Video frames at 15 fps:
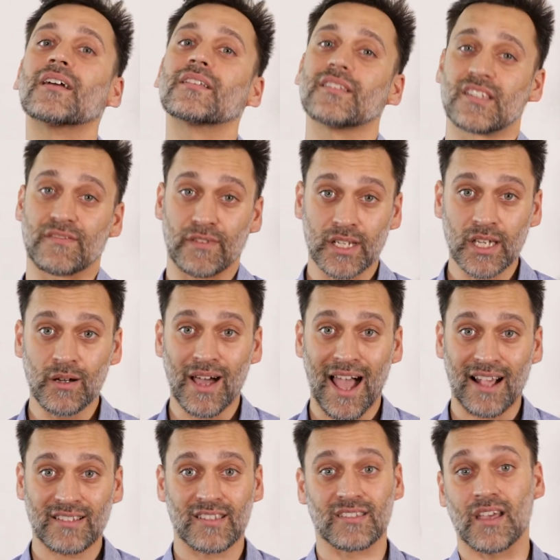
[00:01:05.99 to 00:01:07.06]
This video
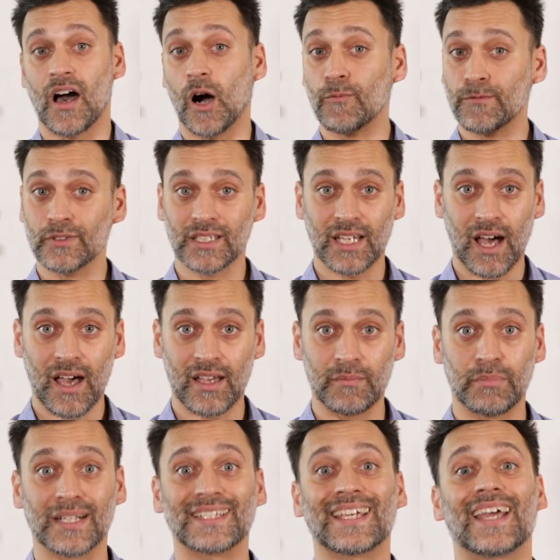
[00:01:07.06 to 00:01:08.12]
acts as a helpful guide
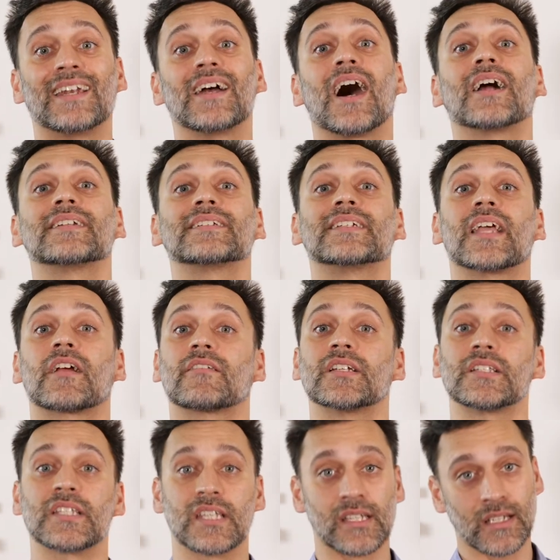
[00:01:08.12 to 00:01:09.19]
but cannot
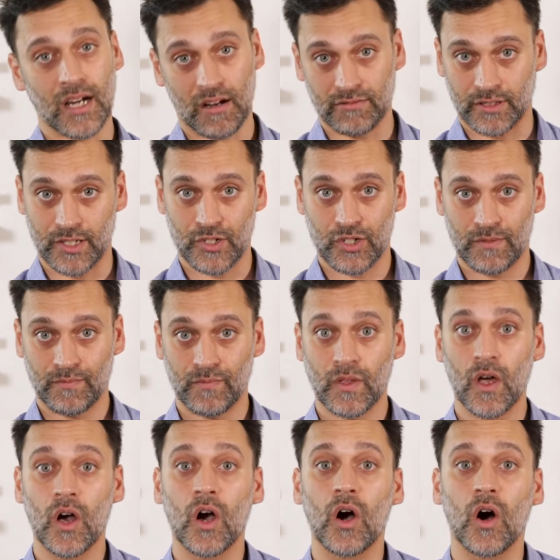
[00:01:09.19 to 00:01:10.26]
guarantee coverage.
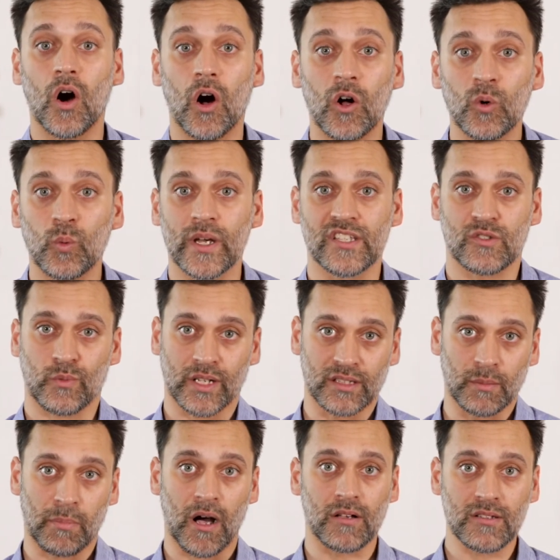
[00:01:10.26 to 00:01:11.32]
Always read the
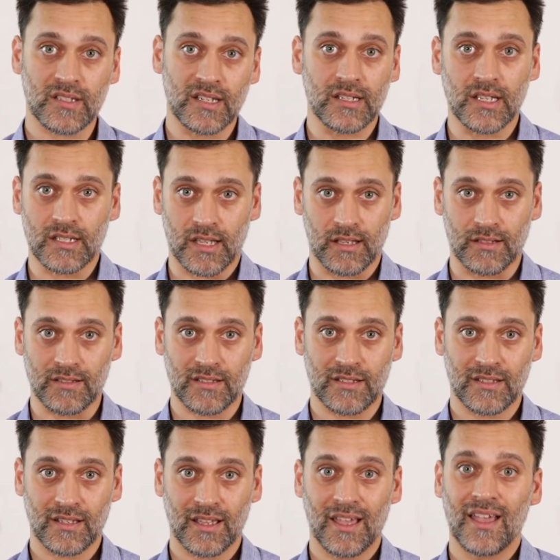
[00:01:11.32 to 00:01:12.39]
policy details,
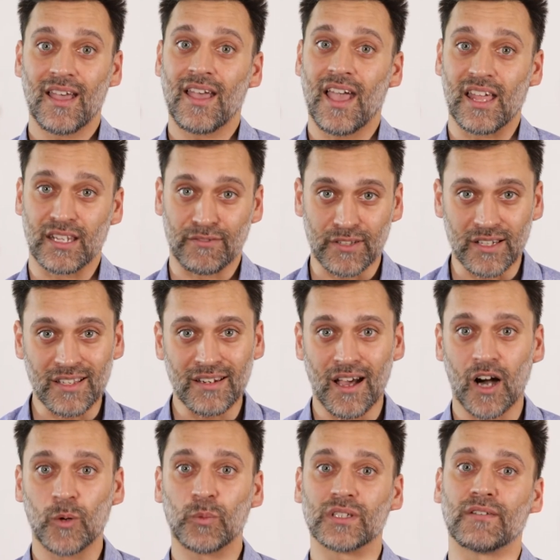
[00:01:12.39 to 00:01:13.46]
and if you need
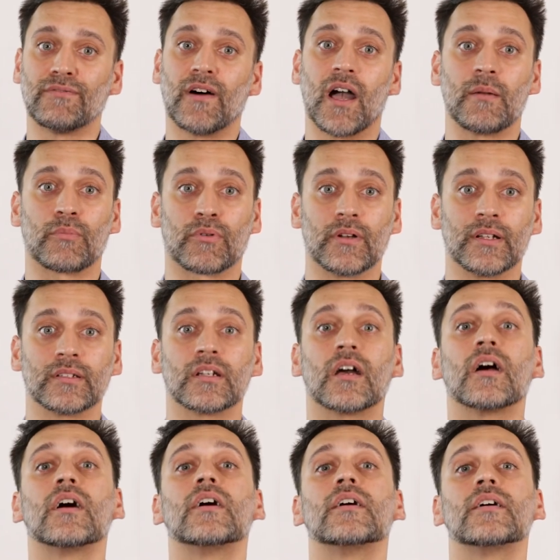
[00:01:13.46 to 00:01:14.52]
help with the fine print,
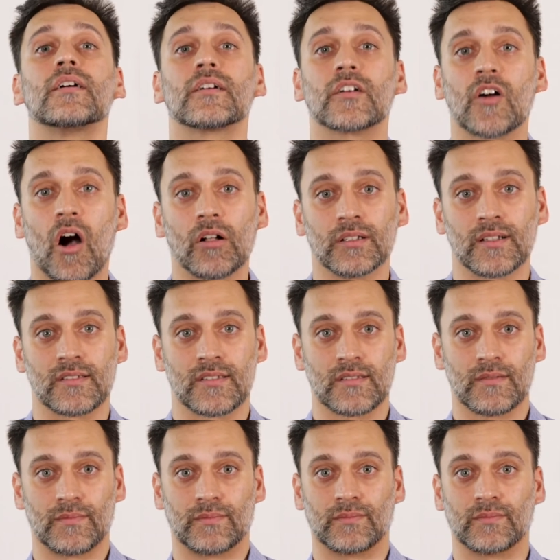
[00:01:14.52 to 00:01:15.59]
call us.
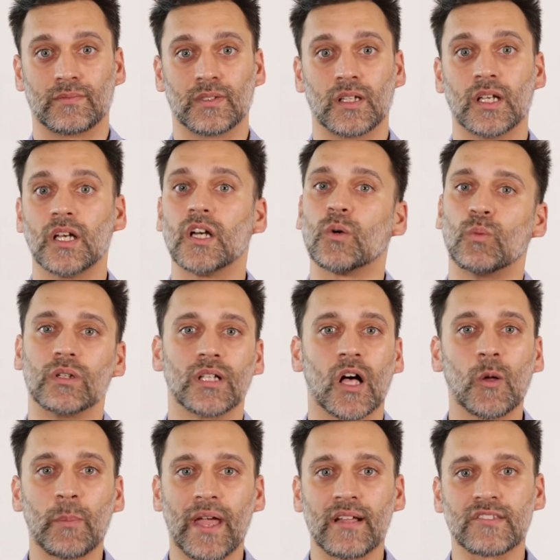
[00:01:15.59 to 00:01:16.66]
We'll
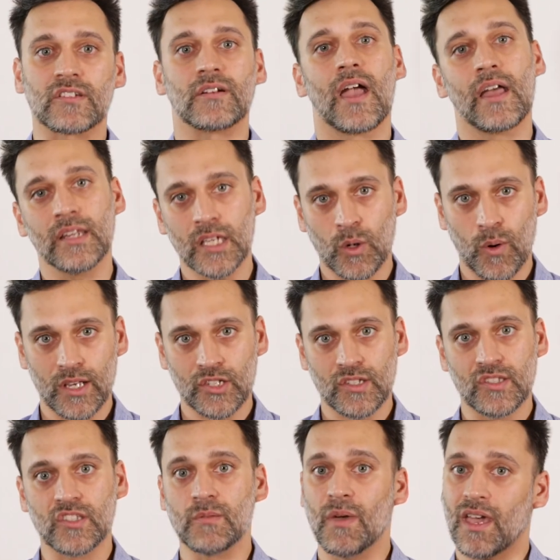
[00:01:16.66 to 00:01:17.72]
help answer any
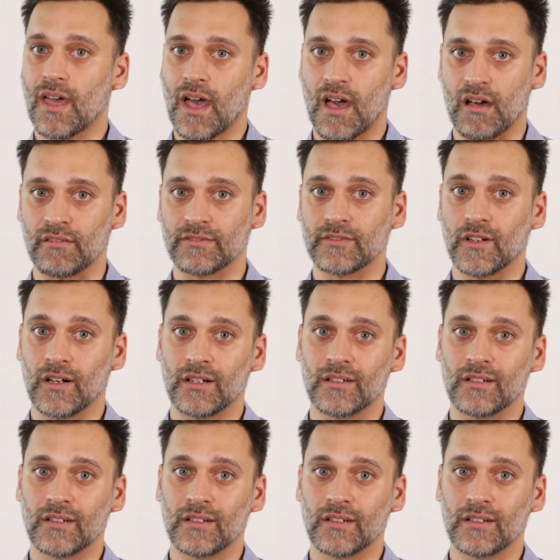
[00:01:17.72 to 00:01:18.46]
questions you may have.